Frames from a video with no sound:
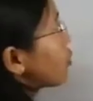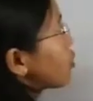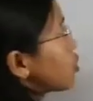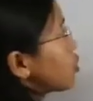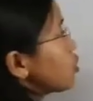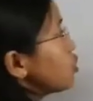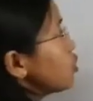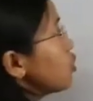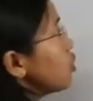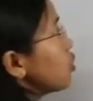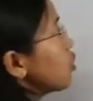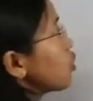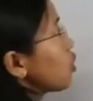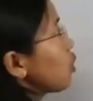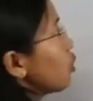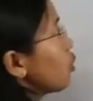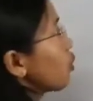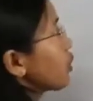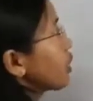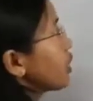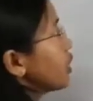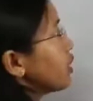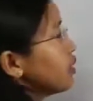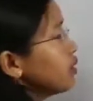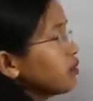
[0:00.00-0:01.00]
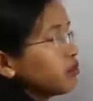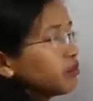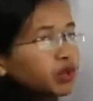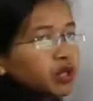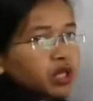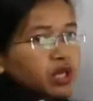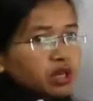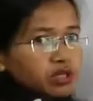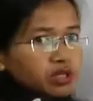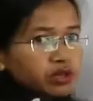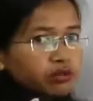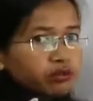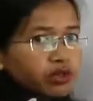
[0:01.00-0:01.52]
2 chlorine
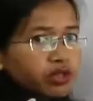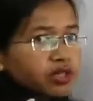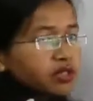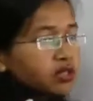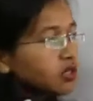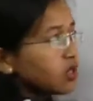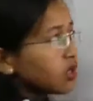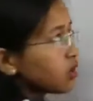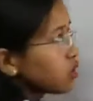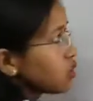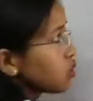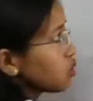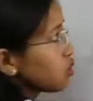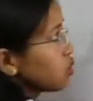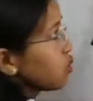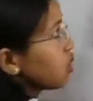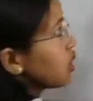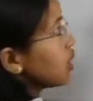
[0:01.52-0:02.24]
because of this 2.